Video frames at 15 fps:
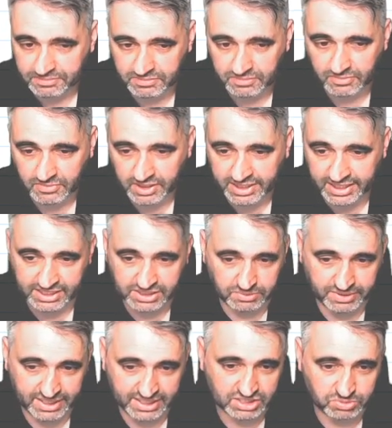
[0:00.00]

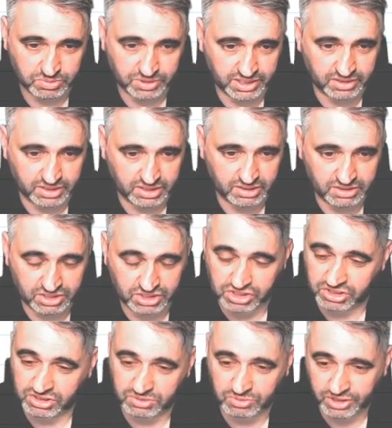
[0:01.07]
That's where the addition and
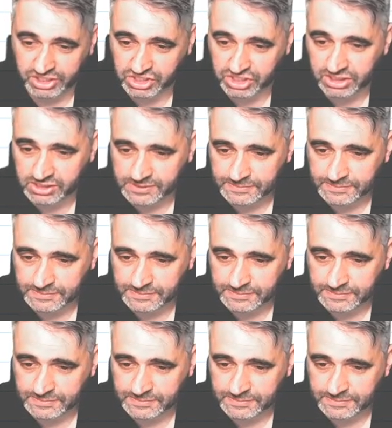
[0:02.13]
subtraction is.